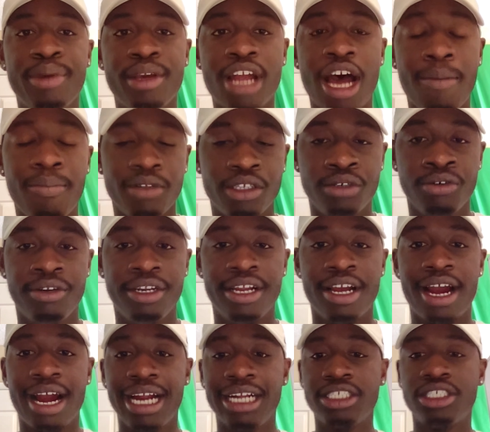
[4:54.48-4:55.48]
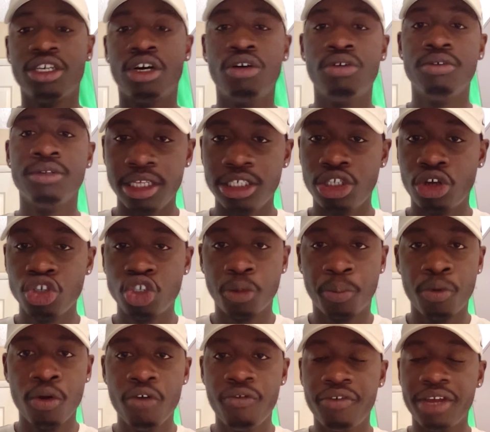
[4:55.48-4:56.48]
an opportunity, all right? So social
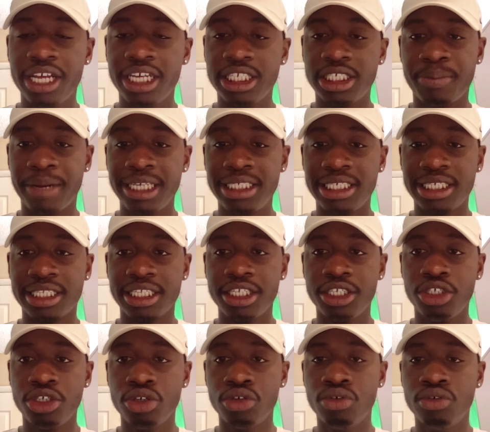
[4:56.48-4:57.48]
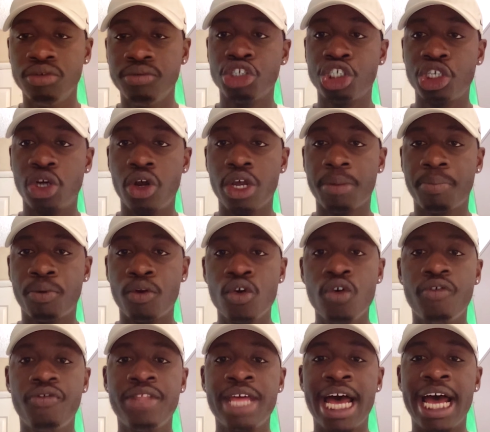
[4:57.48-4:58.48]
proof is basically you showing
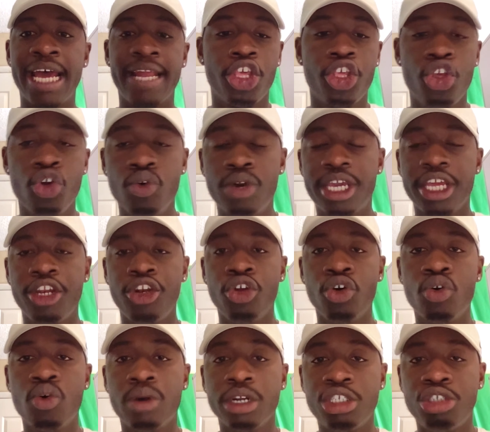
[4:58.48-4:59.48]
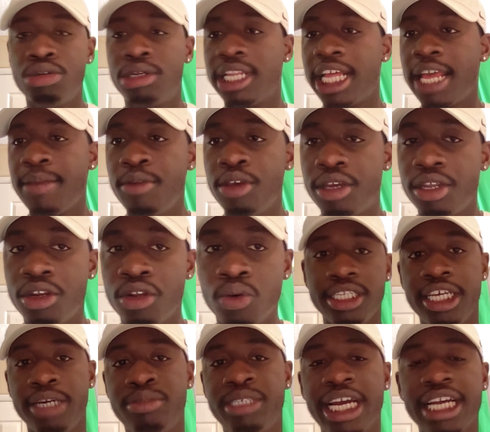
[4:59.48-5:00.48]
proof that you can do what you claim you can do.
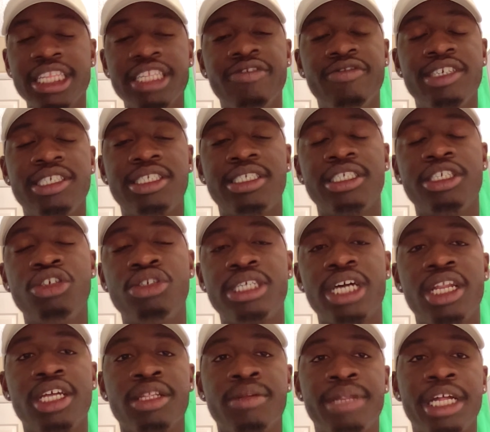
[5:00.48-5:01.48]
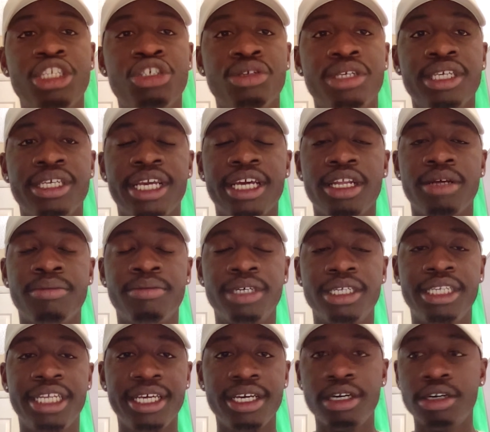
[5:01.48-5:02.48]
The objective is you're telling them that you can get them a
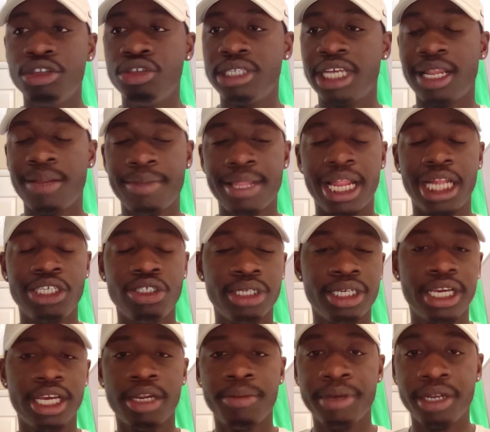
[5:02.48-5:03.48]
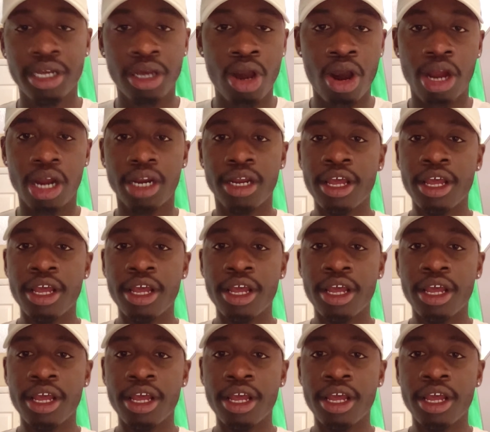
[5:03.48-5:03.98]
deal, you tell them that you can get them in a car.